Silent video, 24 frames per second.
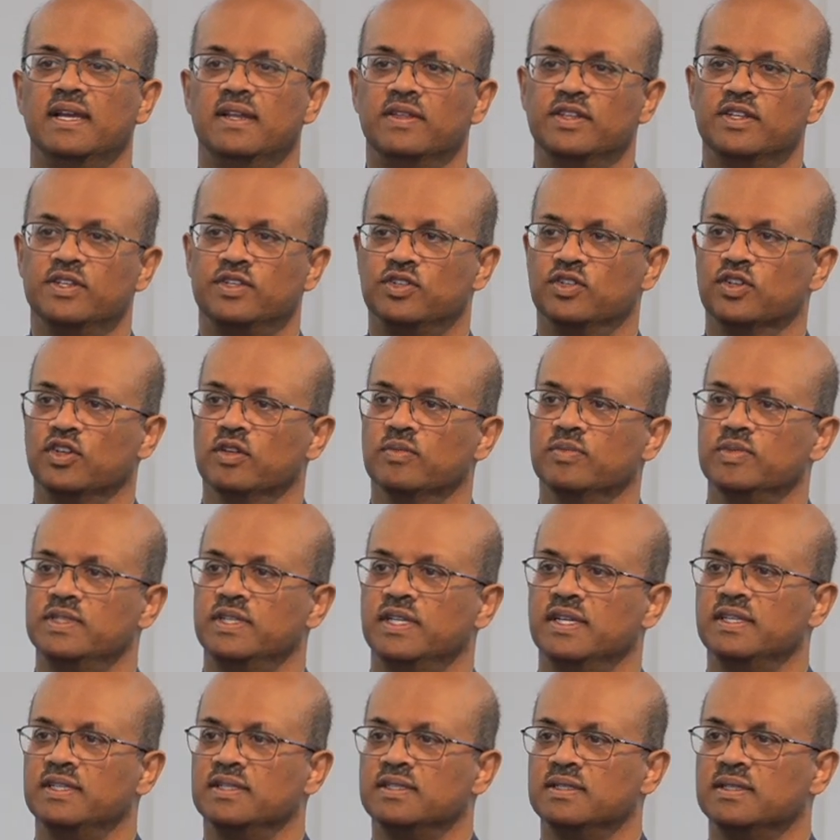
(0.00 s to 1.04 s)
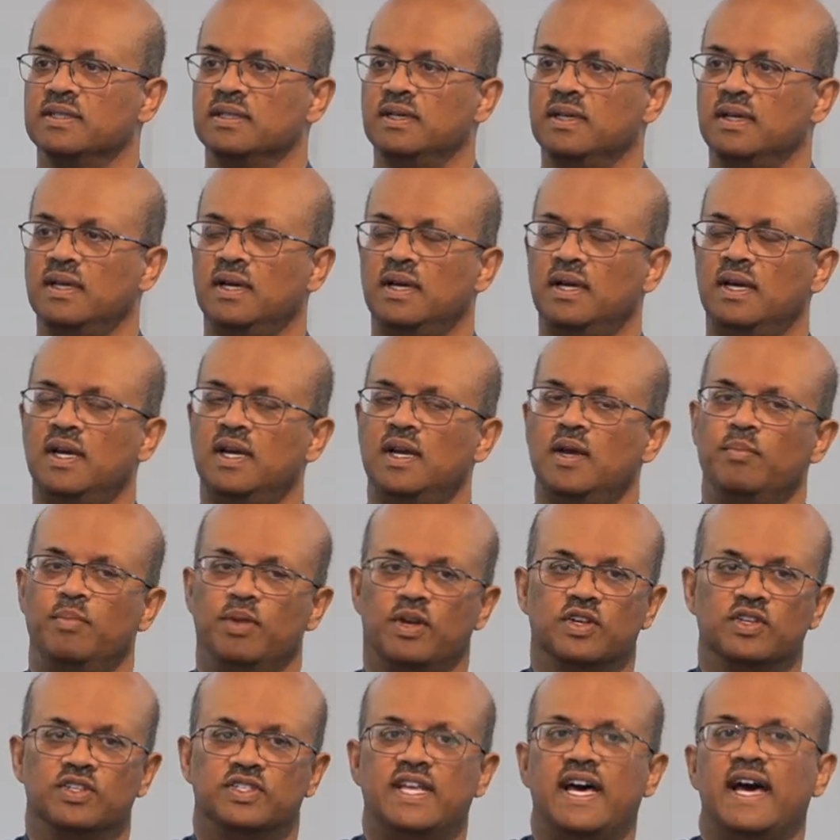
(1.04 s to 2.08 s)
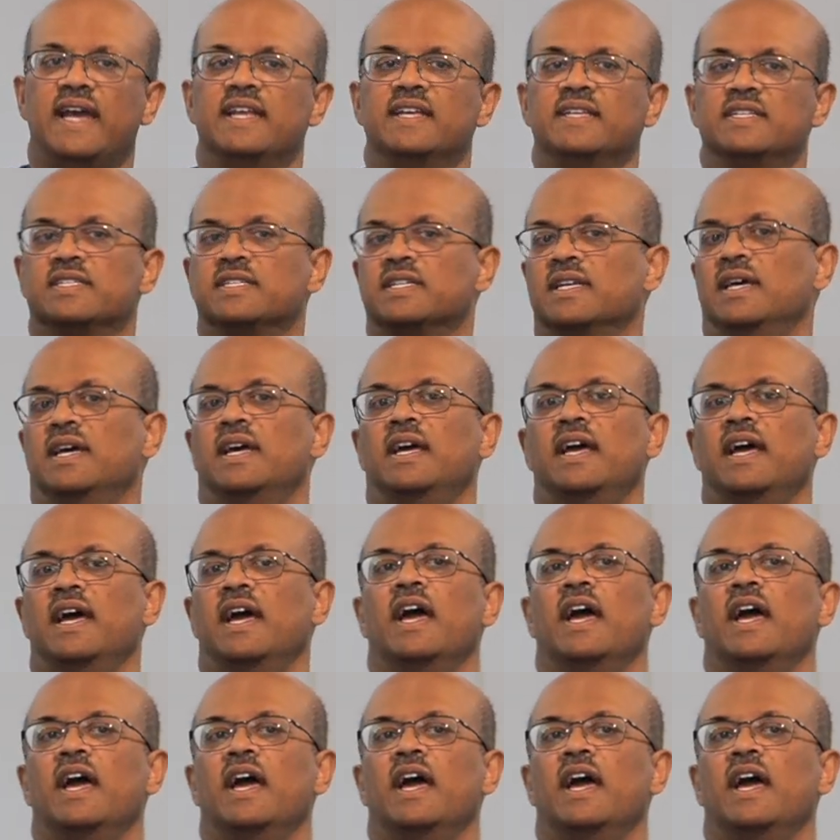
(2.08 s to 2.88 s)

in this circumstance. Because that is